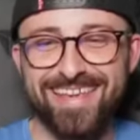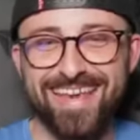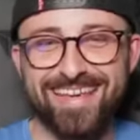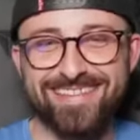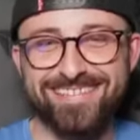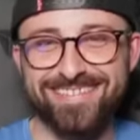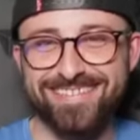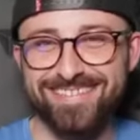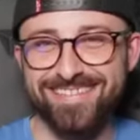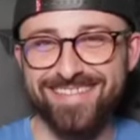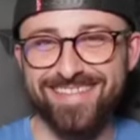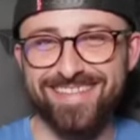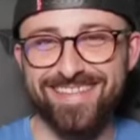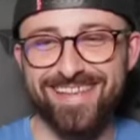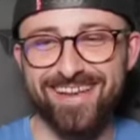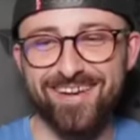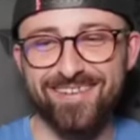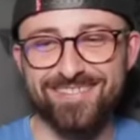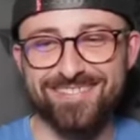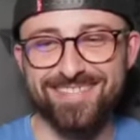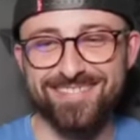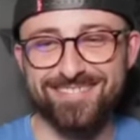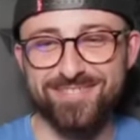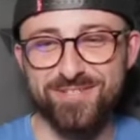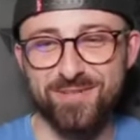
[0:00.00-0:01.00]
Yes, the
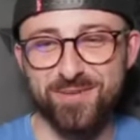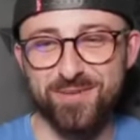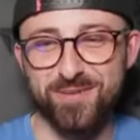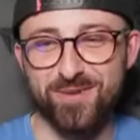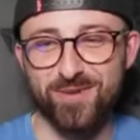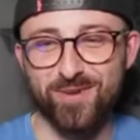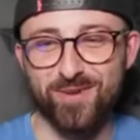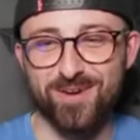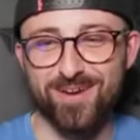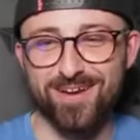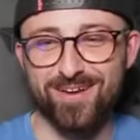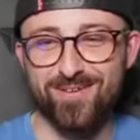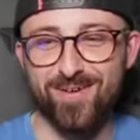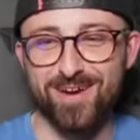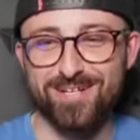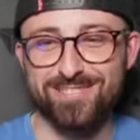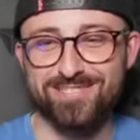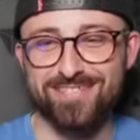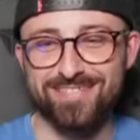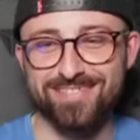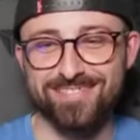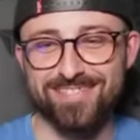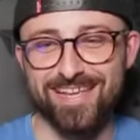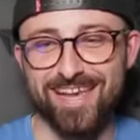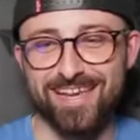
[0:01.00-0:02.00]
answer to your
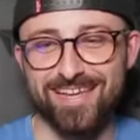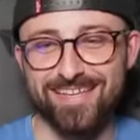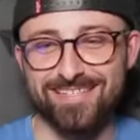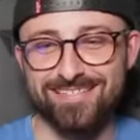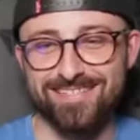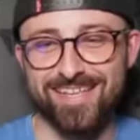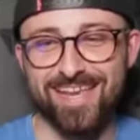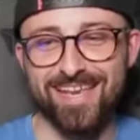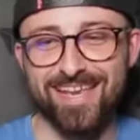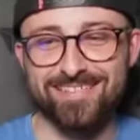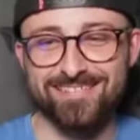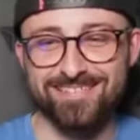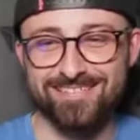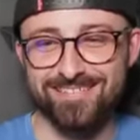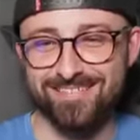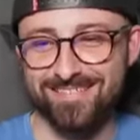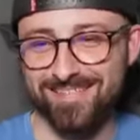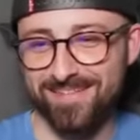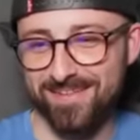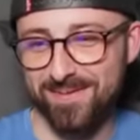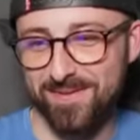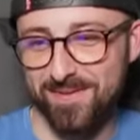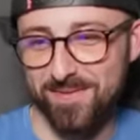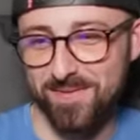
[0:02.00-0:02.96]
question, Tech, is yes.